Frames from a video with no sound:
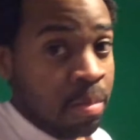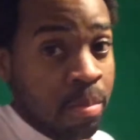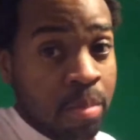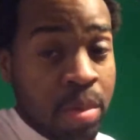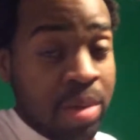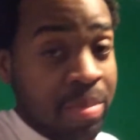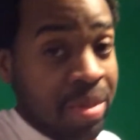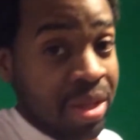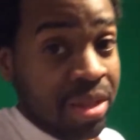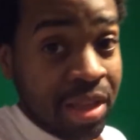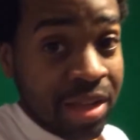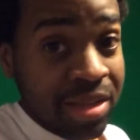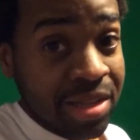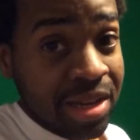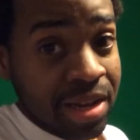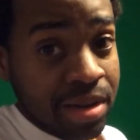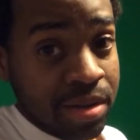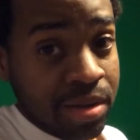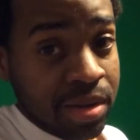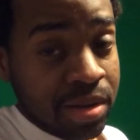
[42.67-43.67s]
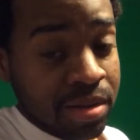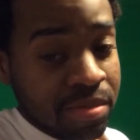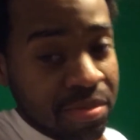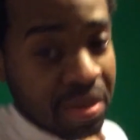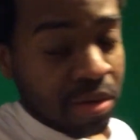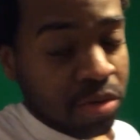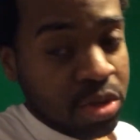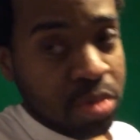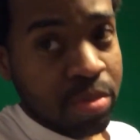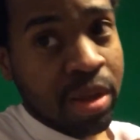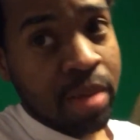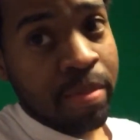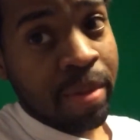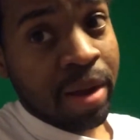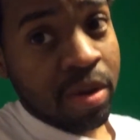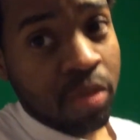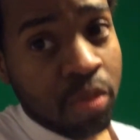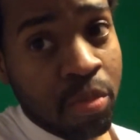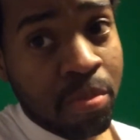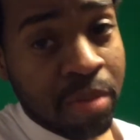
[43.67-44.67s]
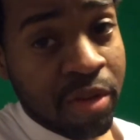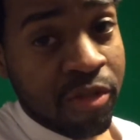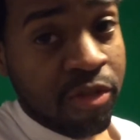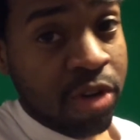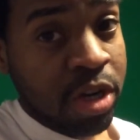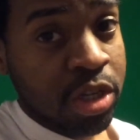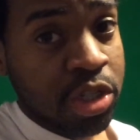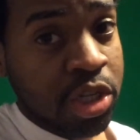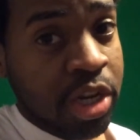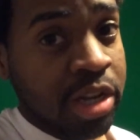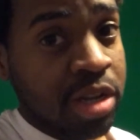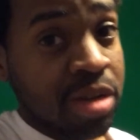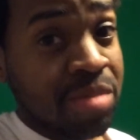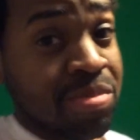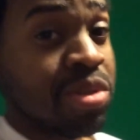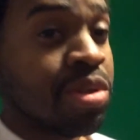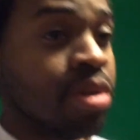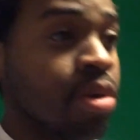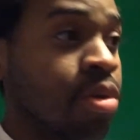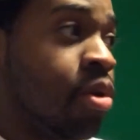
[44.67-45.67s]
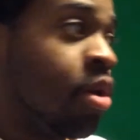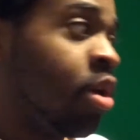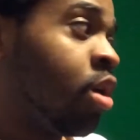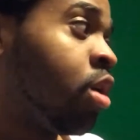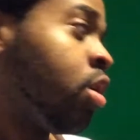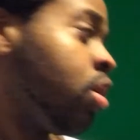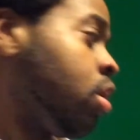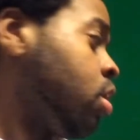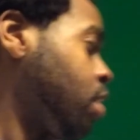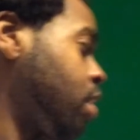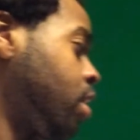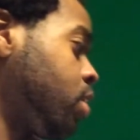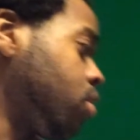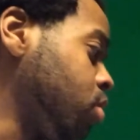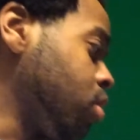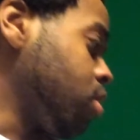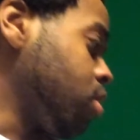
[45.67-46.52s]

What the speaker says: but I'm not that talented. That was made by my friend Jacob, so I don't